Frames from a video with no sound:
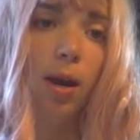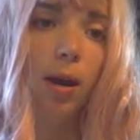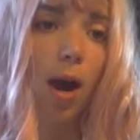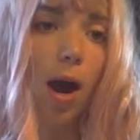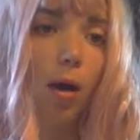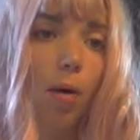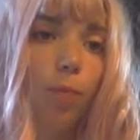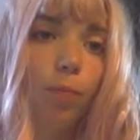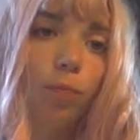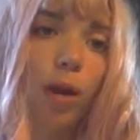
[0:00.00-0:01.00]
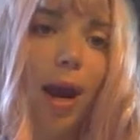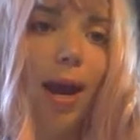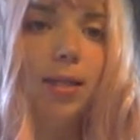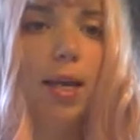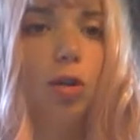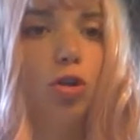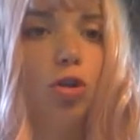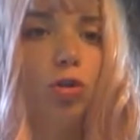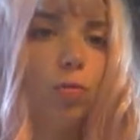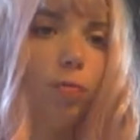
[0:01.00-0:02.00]
as they
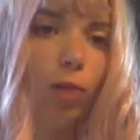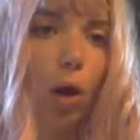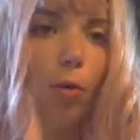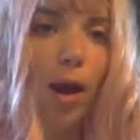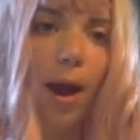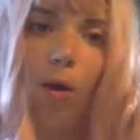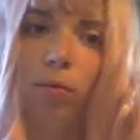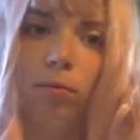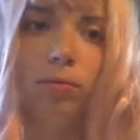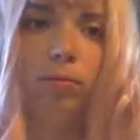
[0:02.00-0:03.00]
flow down,